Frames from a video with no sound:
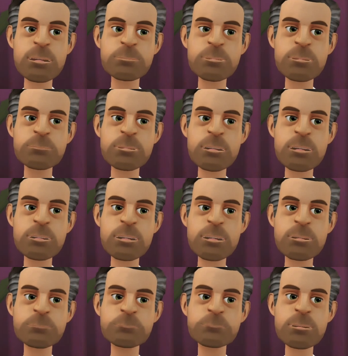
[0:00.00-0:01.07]
been
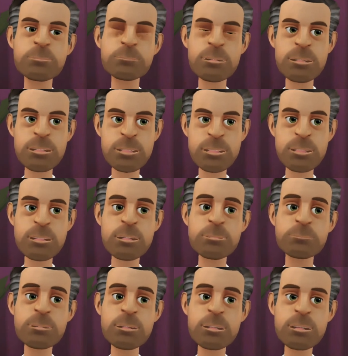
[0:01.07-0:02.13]
indoctrinated and taught as white
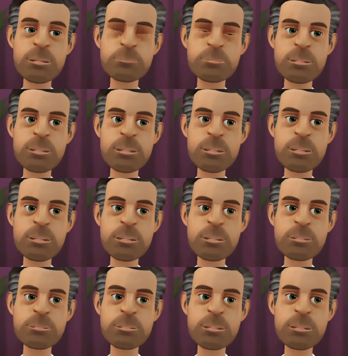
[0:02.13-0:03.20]
people. White
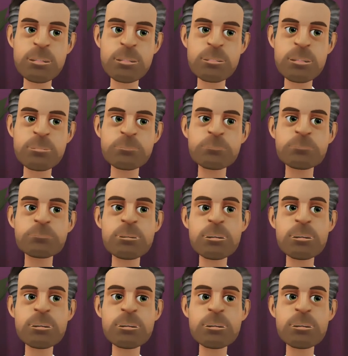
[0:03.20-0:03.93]
nationalism.